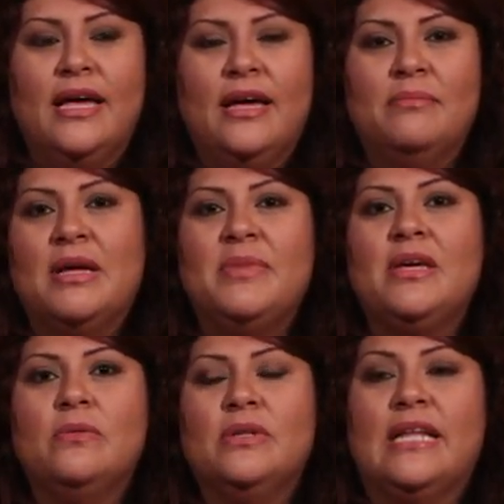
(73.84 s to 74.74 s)
And maybe
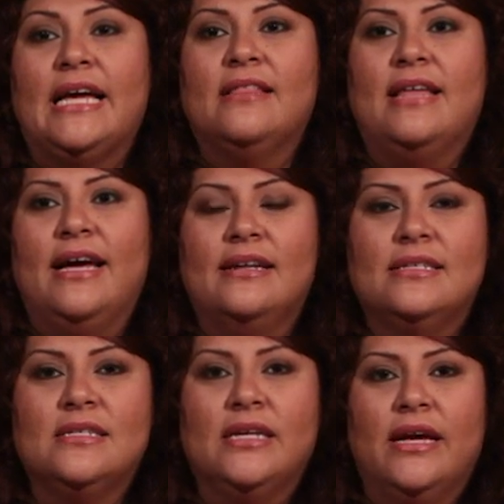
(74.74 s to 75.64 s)
he would like that,
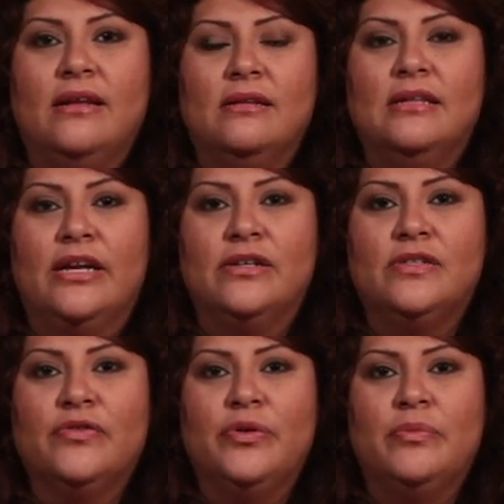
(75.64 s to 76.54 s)
to get letters
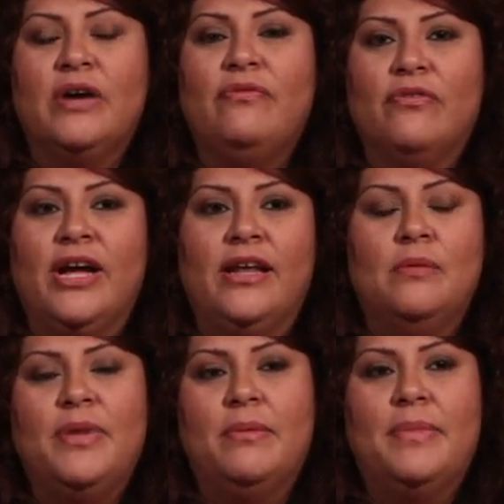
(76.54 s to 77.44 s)
from a friend, a
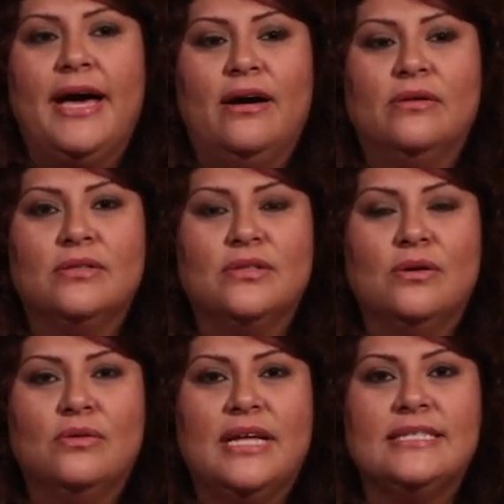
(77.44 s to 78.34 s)
pen pal."
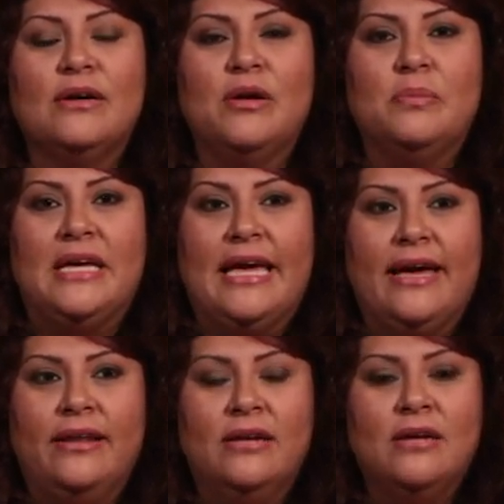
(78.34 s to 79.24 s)
So that's how it
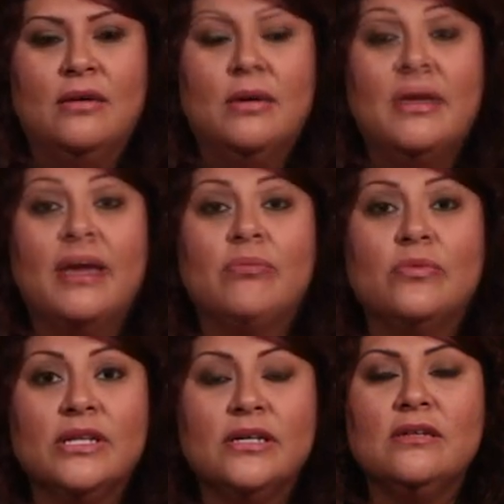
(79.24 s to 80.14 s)
began. We became
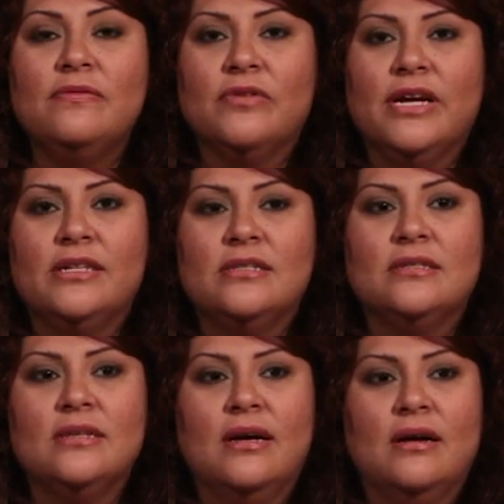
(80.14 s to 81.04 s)
really good
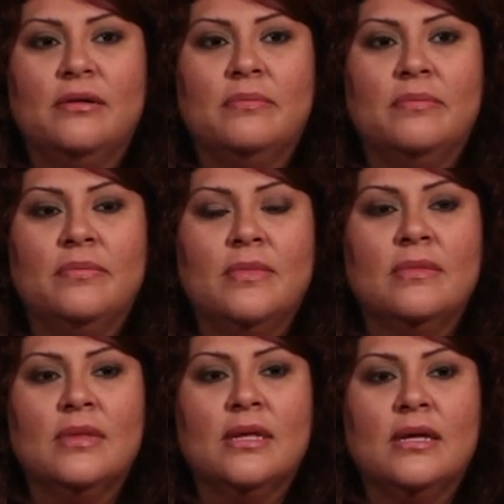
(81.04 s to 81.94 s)
friends,
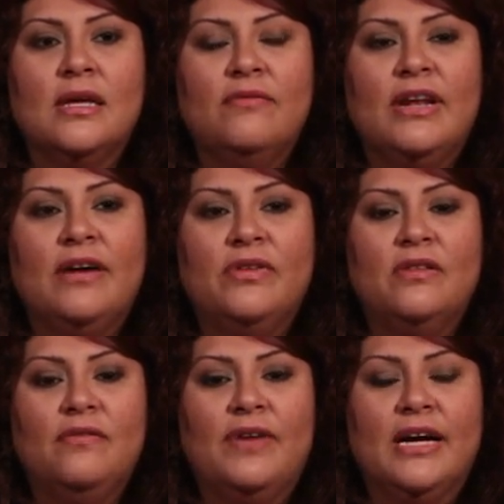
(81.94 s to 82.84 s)
even after
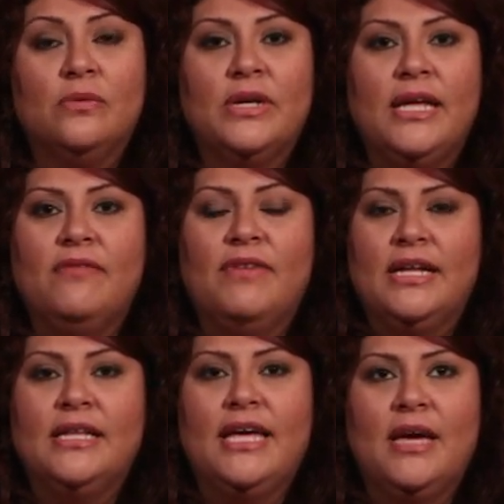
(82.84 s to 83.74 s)
the fact when he
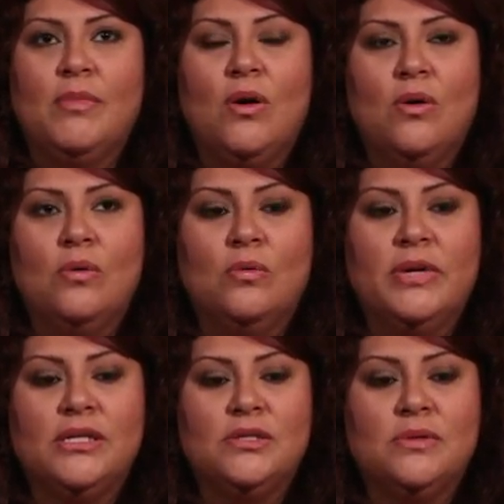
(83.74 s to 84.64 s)
finally came home
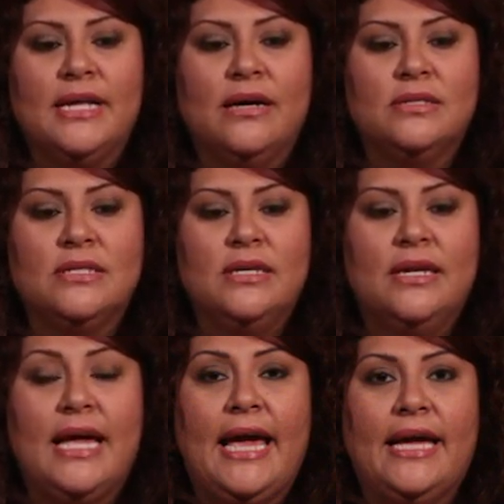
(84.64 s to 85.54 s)
in
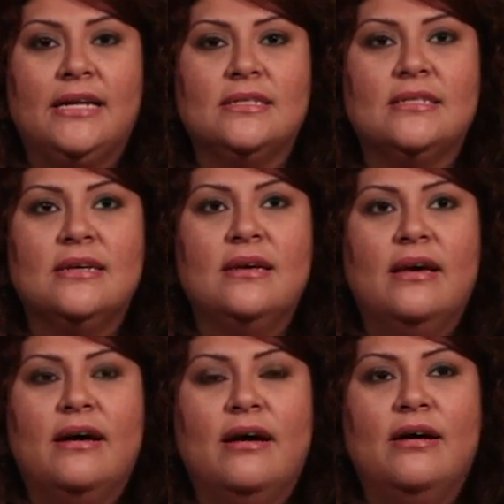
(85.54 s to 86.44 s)
2008.
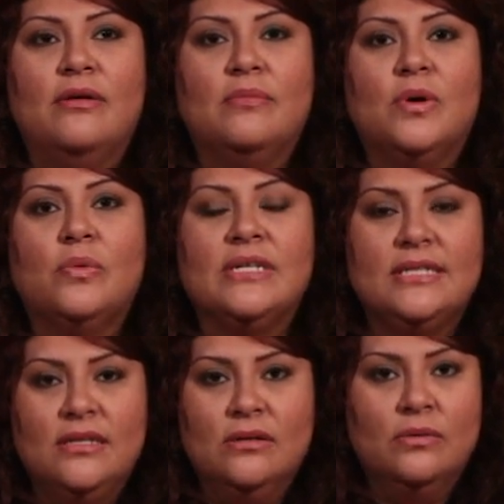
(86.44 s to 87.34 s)
We
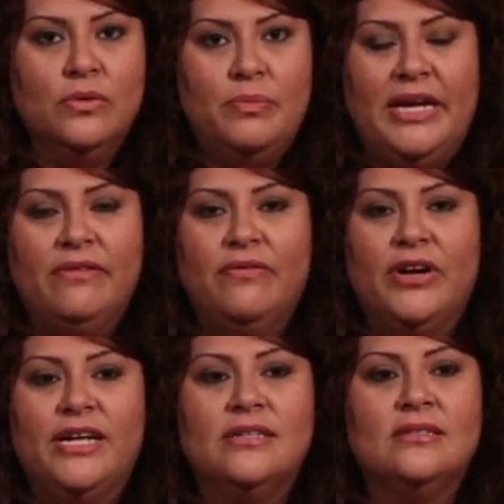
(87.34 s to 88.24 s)
still remained
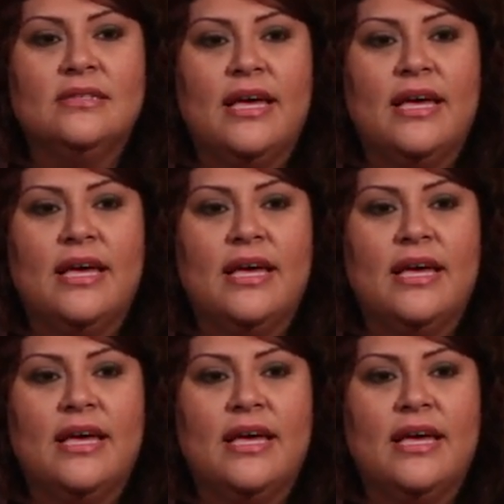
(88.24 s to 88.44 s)
friends.